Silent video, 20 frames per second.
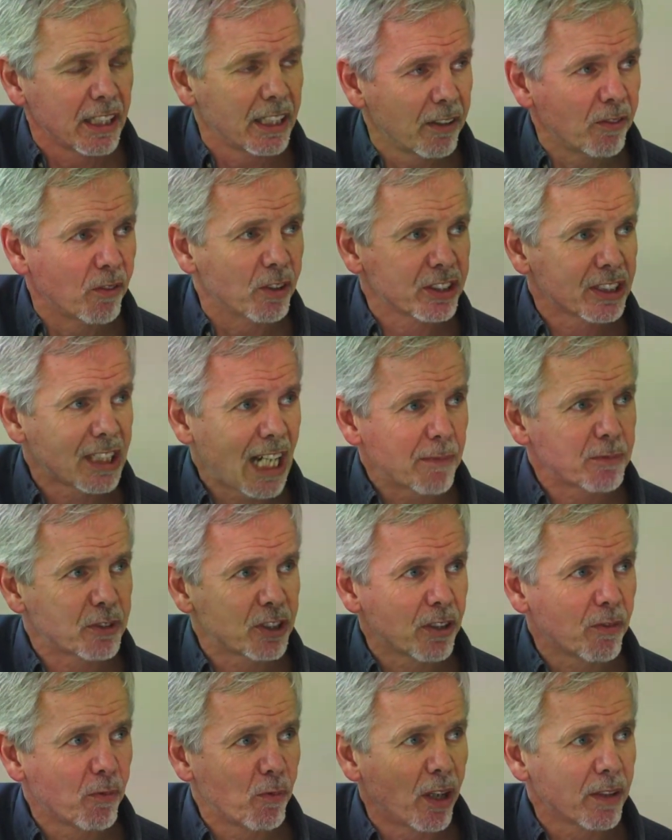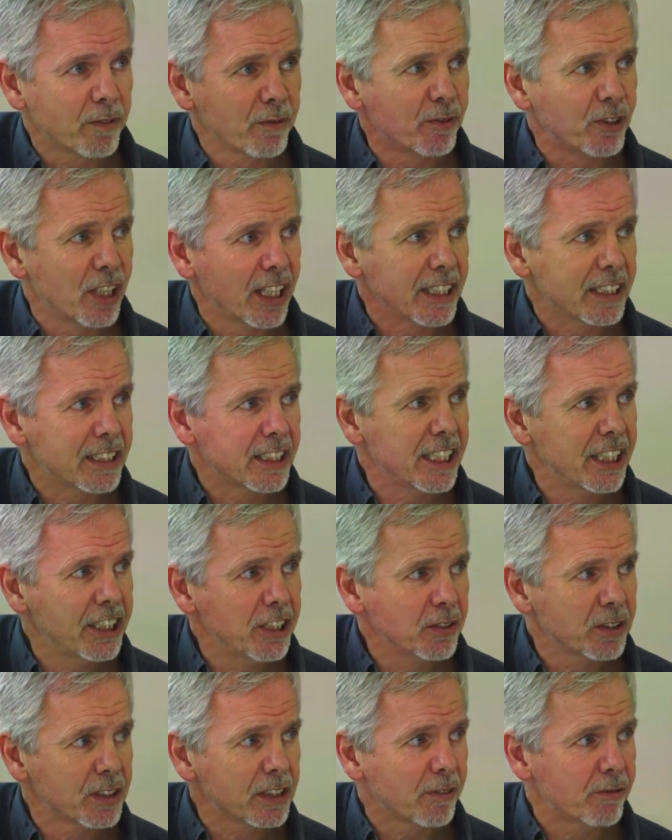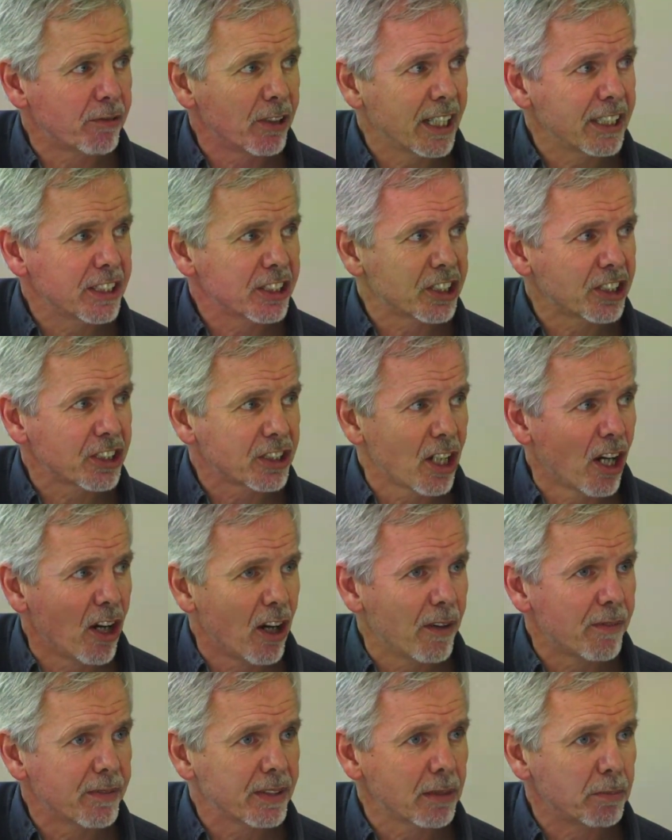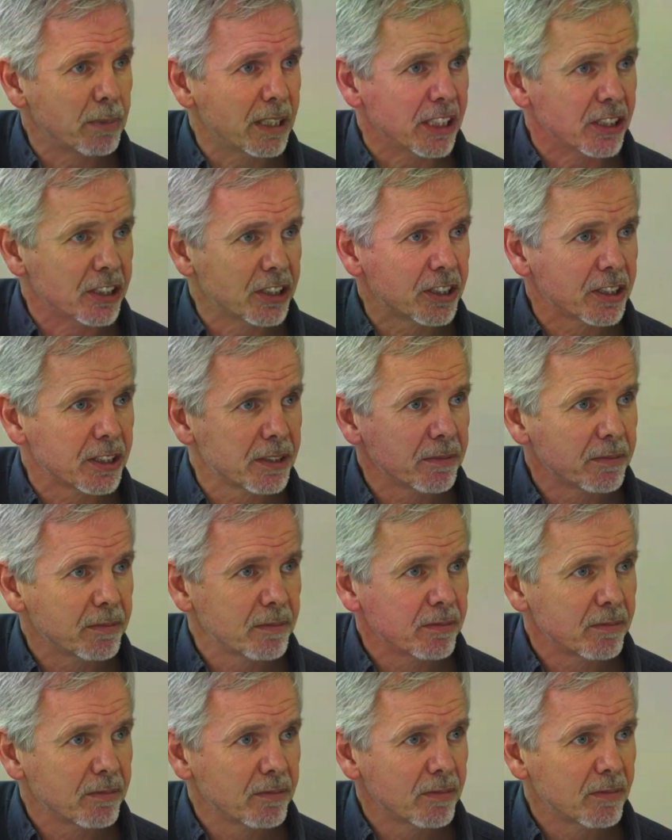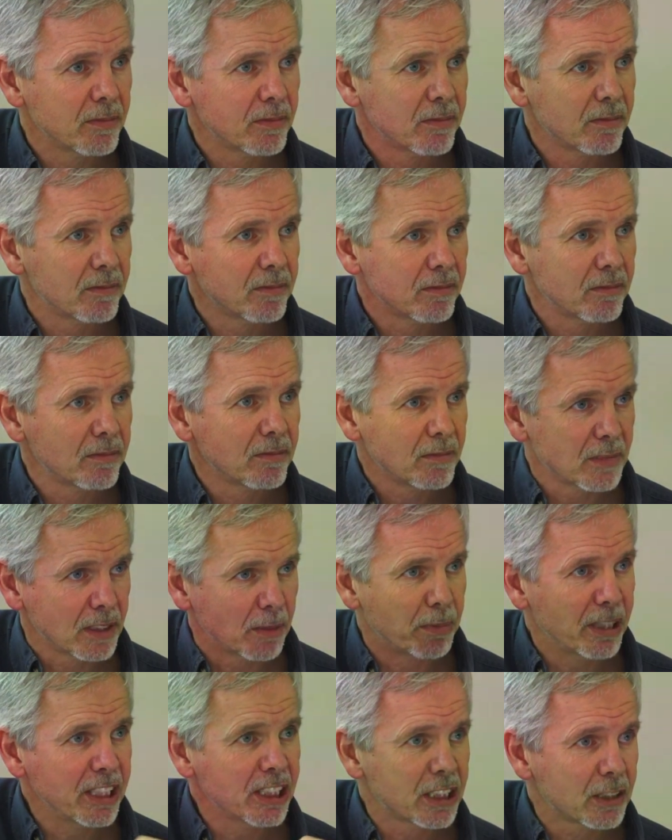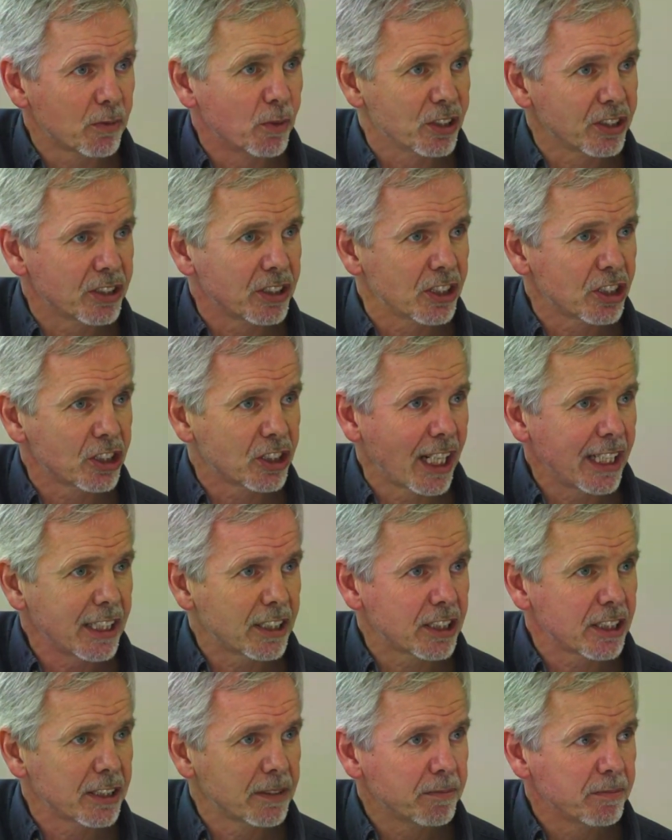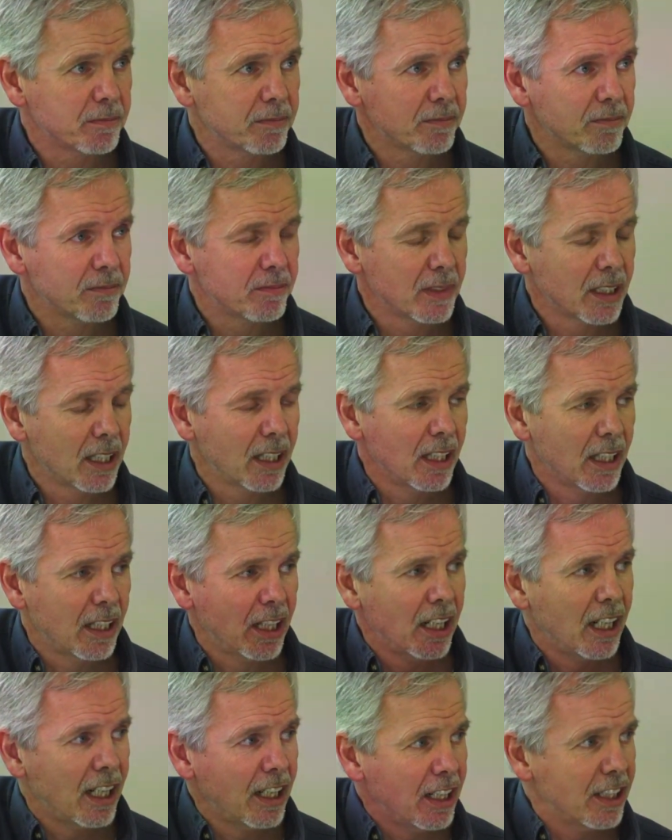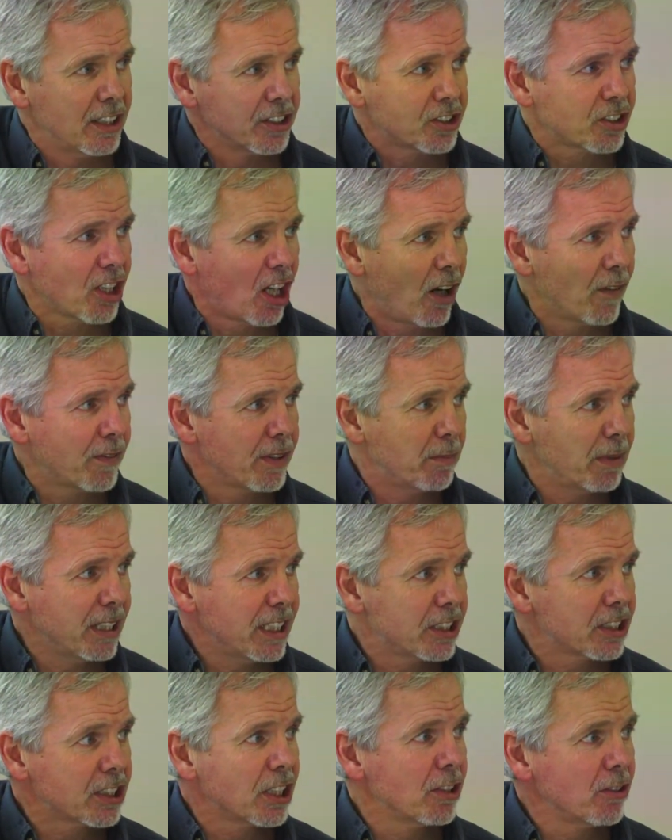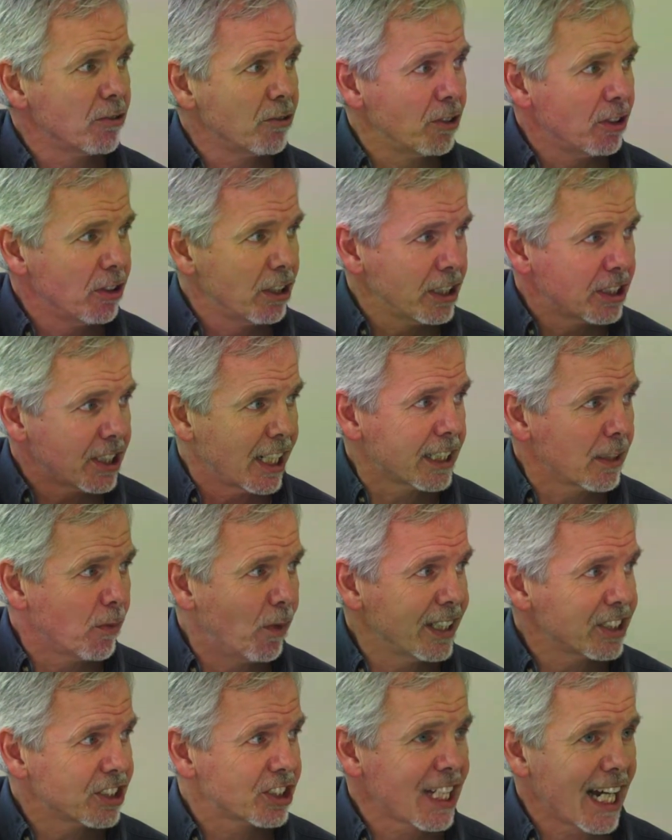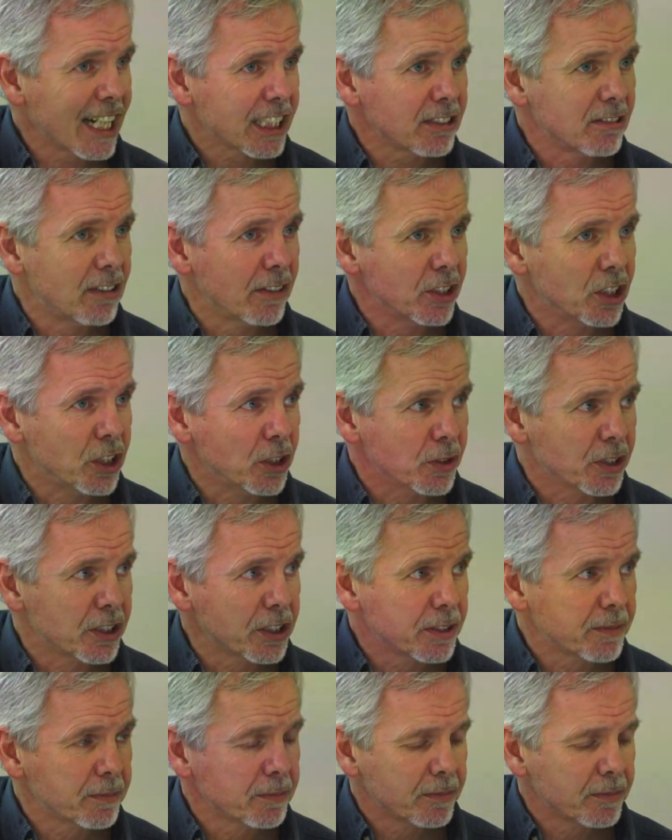was captured in one phrase. He used the phrase, starve the beast. The beast was the state. Starve the beast, take away its tax revenues.